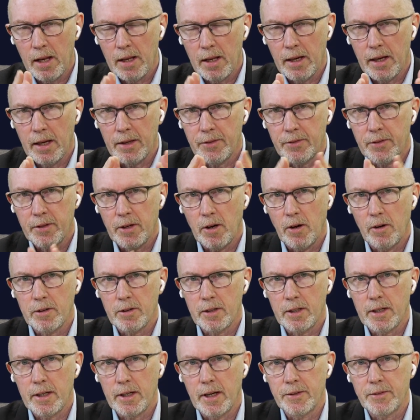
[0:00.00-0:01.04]

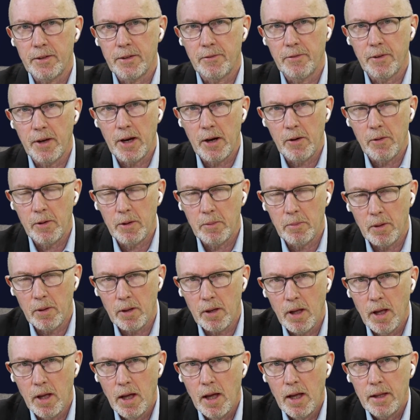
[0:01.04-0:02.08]
it's a variable
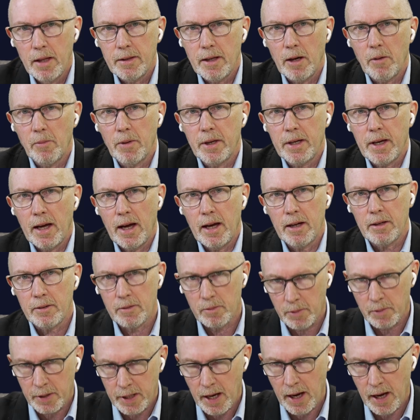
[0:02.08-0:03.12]
that we
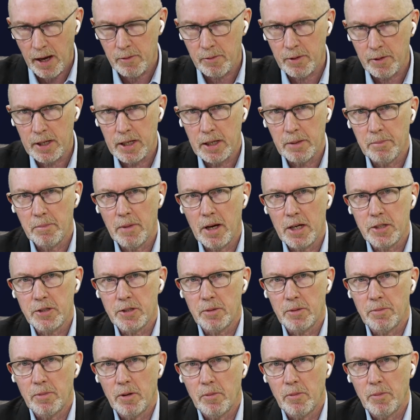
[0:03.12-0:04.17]
can't really
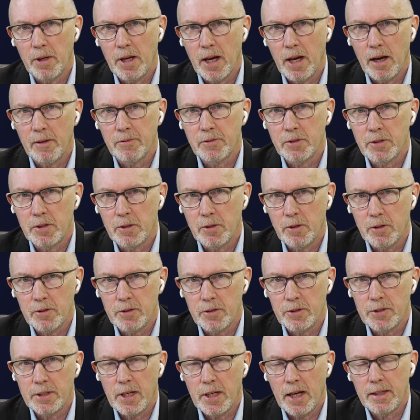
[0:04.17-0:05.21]
measure, but we have to
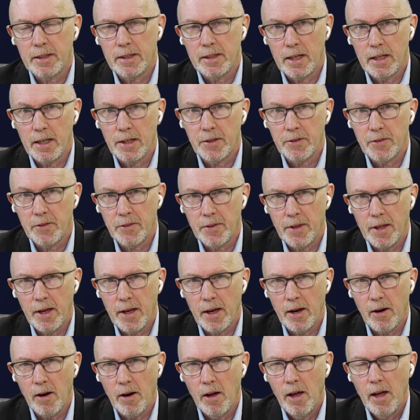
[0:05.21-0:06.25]
understand that it's
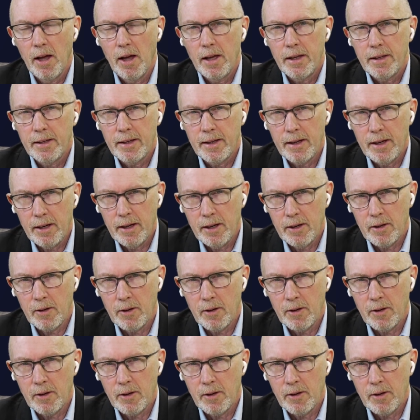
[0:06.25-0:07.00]
there. Yeah,